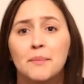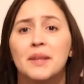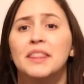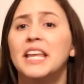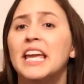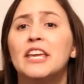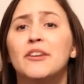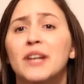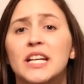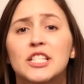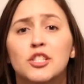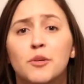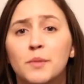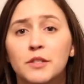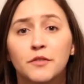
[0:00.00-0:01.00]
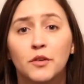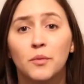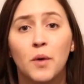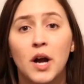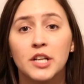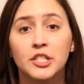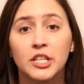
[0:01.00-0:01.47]
But thank you guys so much for
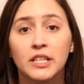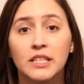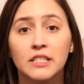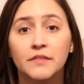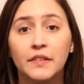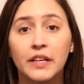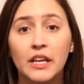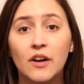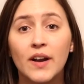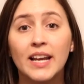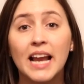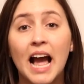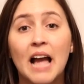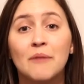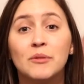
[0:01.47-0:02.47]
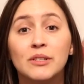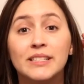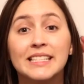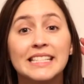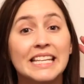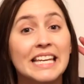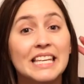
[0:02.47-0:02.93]
watching this video, and I will
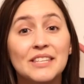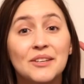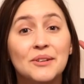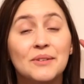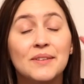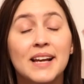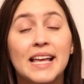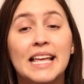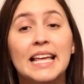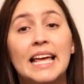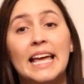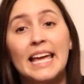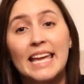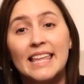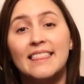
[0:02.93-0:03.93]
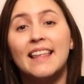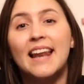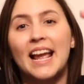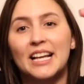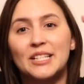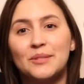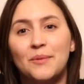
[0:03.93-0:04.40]
see you in the
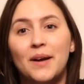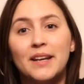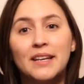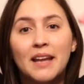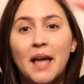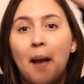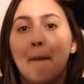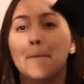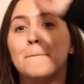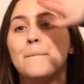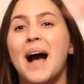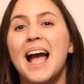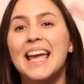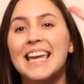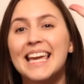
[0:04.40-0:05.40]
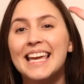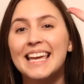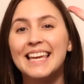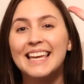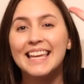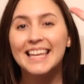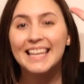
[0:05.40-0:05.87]
next one. Bye!